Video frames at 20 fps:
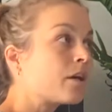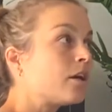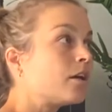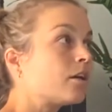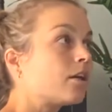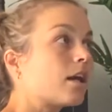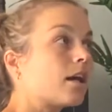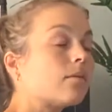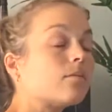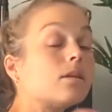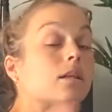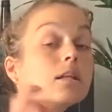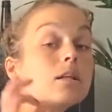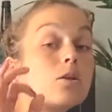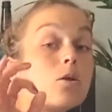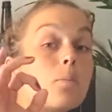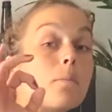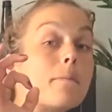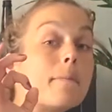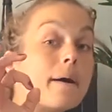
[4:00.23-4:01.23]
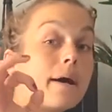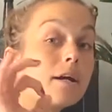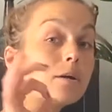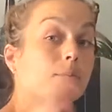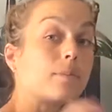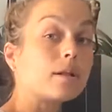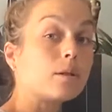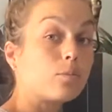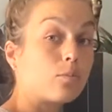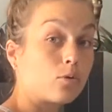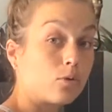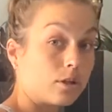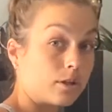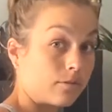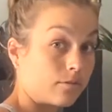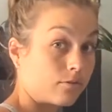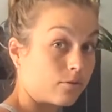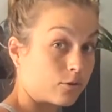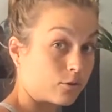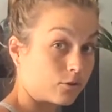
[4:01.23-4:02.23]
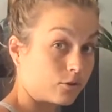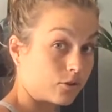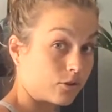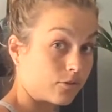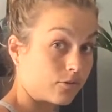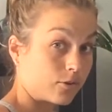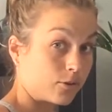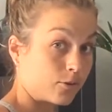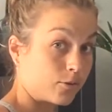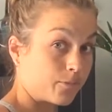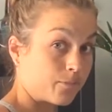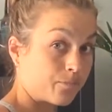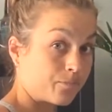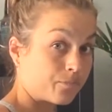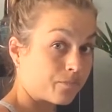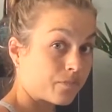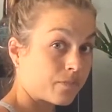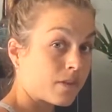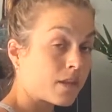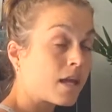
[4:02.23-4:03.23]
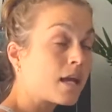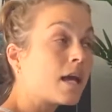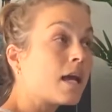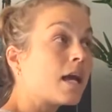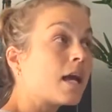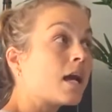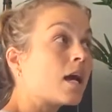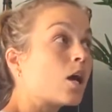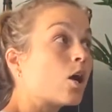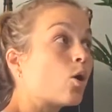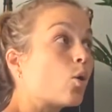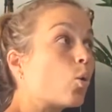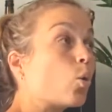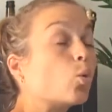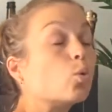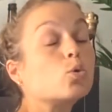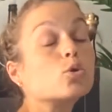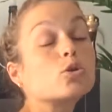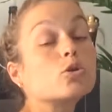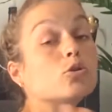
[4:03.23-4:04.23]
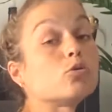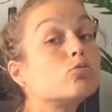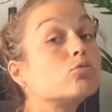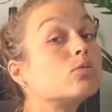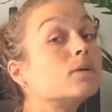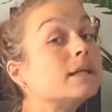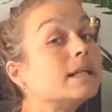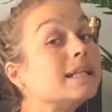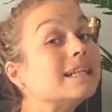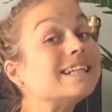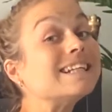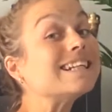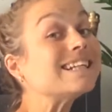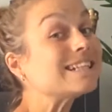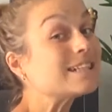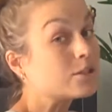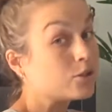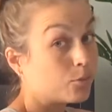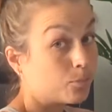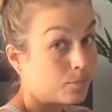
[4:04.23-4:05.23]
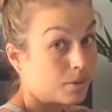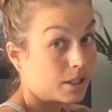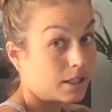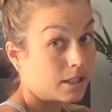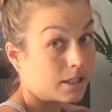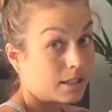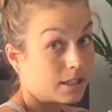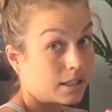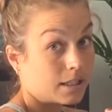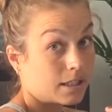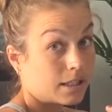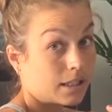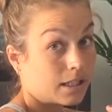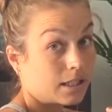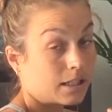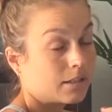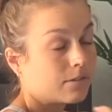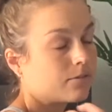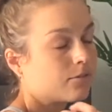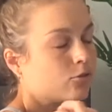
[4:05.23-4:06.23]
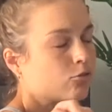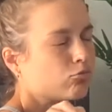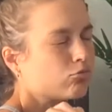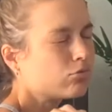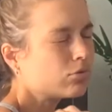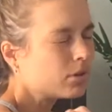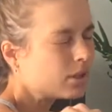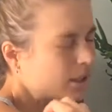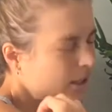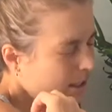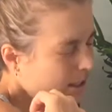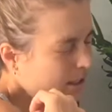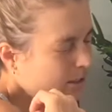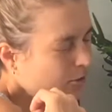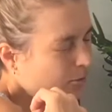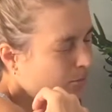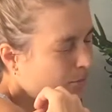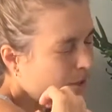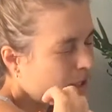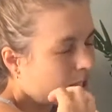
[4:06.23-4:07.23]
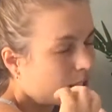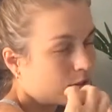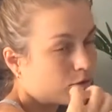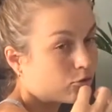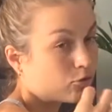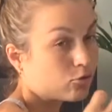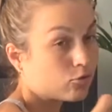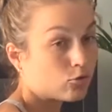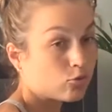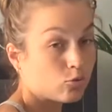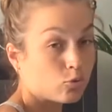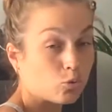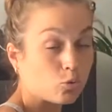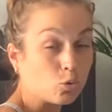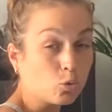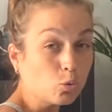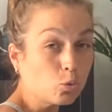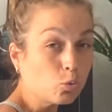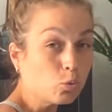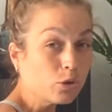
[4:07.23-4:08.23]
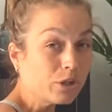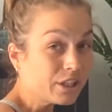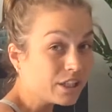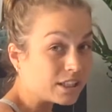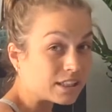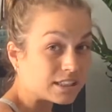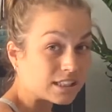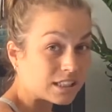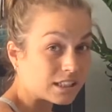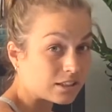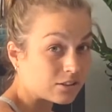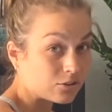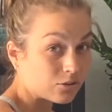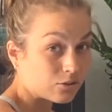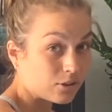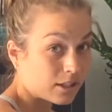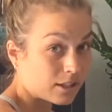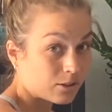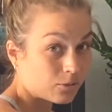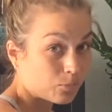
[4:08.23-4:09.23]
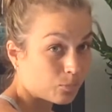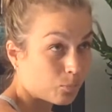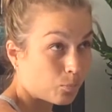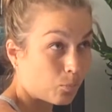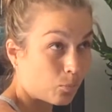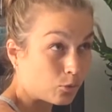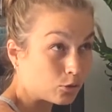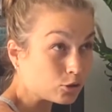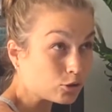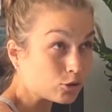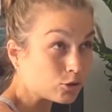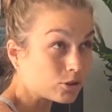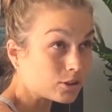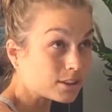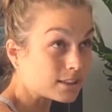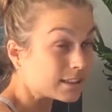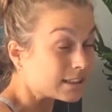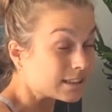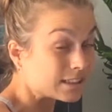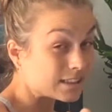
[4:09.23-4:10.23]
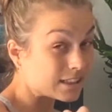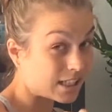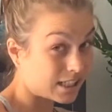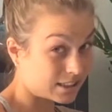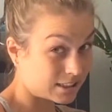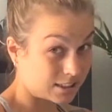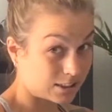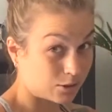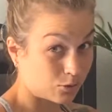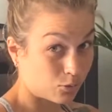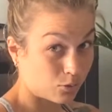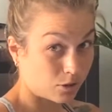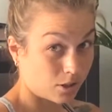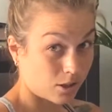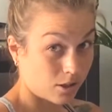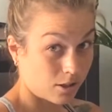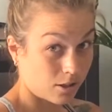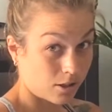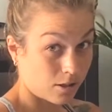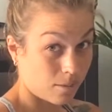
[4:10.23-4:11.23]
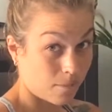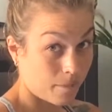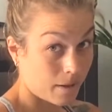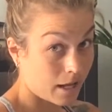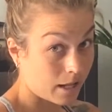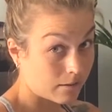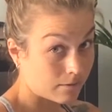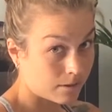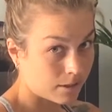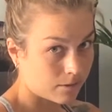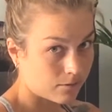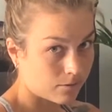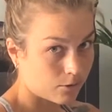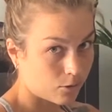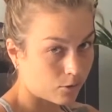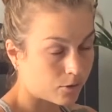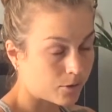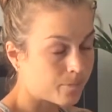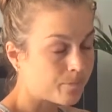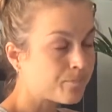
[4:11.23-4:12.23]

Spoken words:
you have a little marble ball in front of you. Or you really need to pee. And if you really need to pee and you squeeze into that muscles, that's your pelvic floor.